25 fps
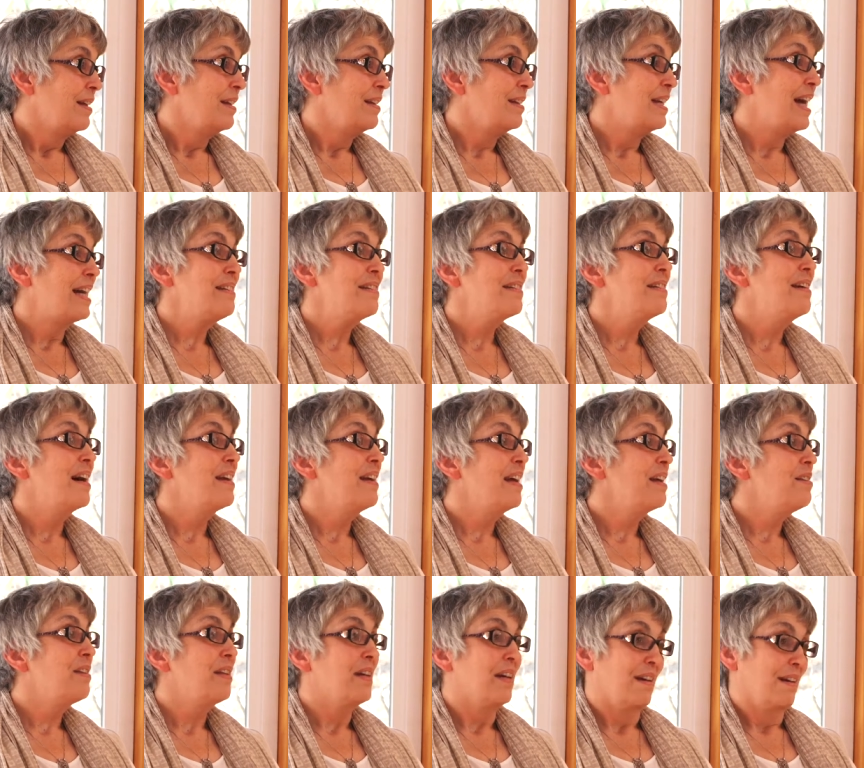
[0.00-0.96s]
That's not
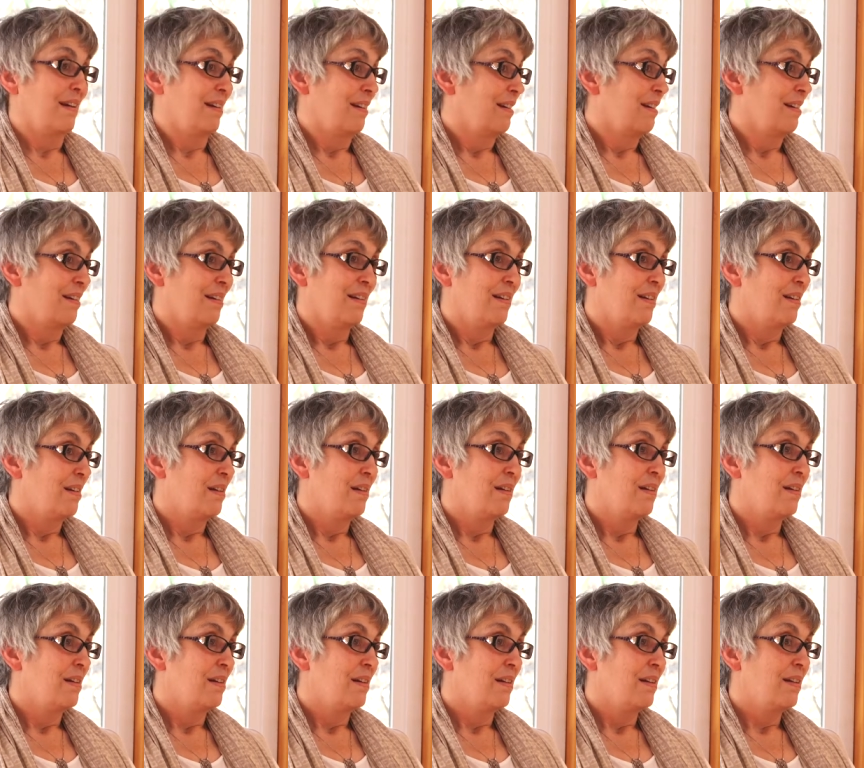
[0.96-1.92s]
ethic.
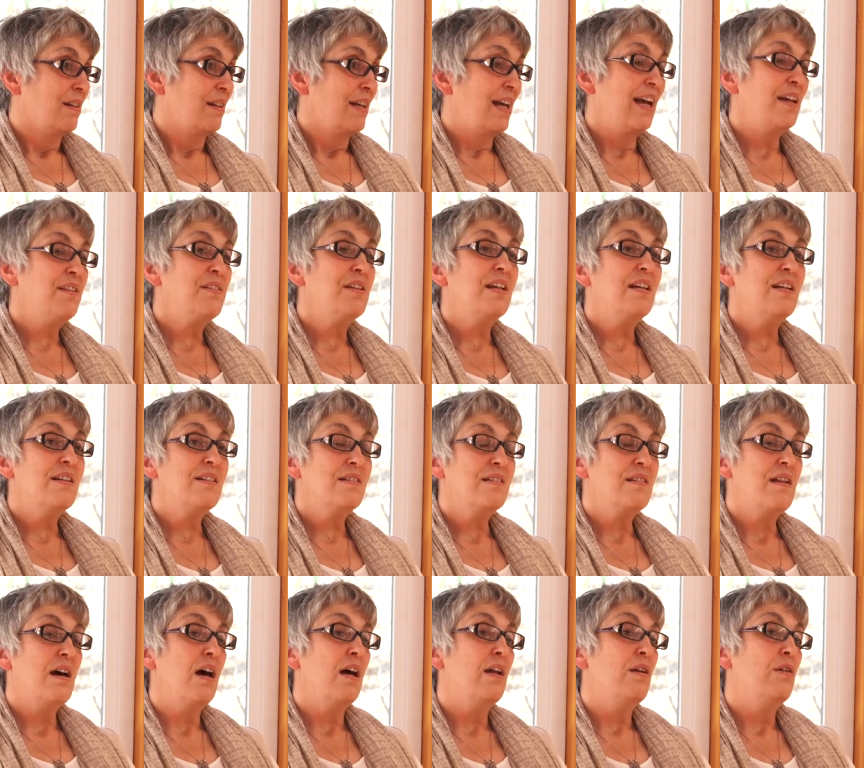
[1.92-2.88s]
Ethic is
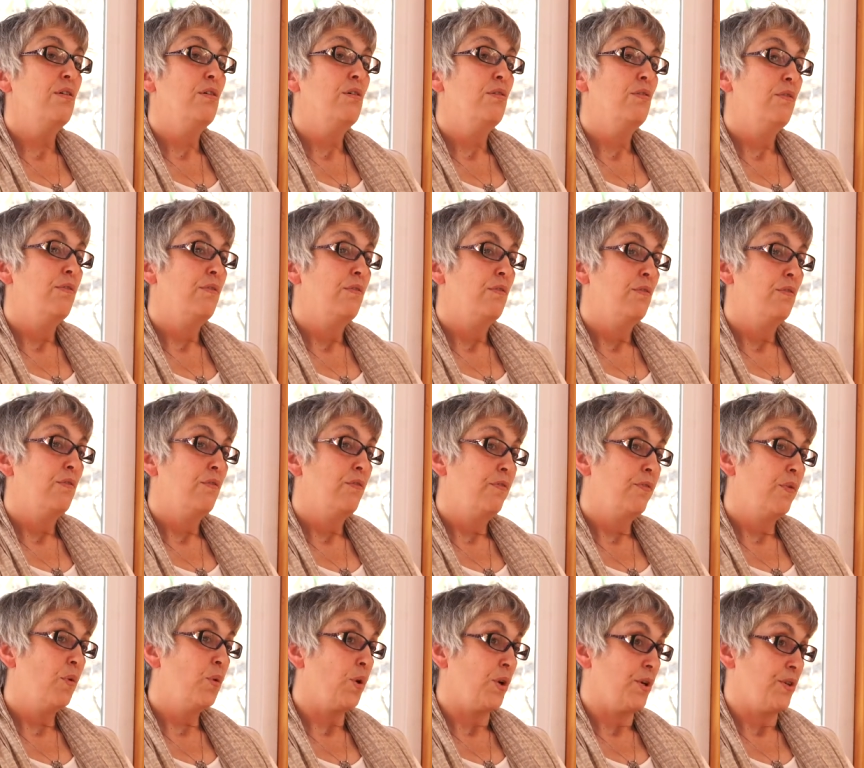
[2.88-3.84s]
not
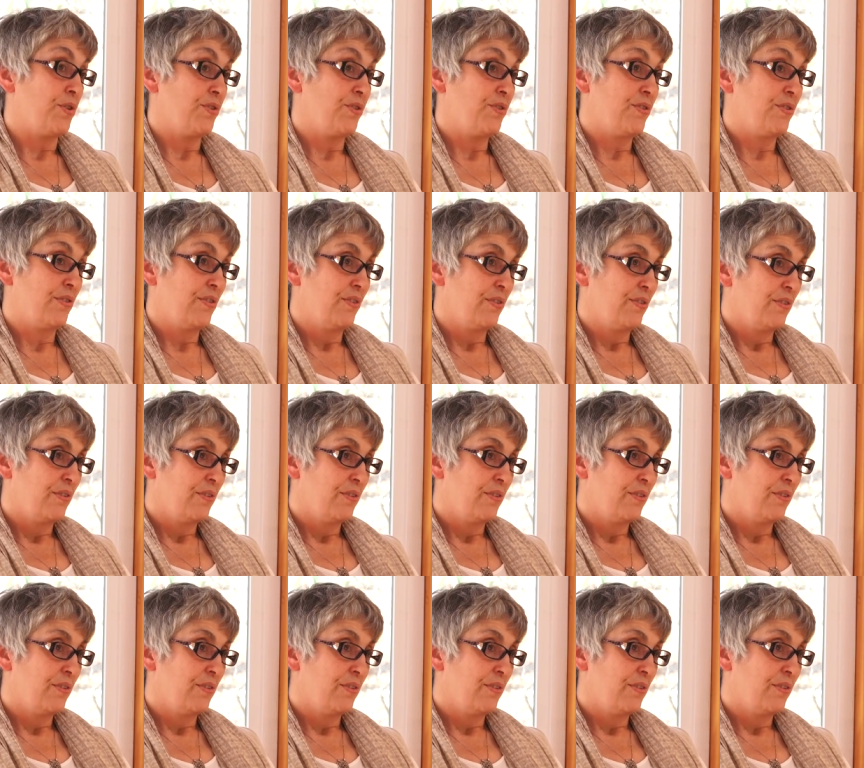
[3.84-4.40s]
force.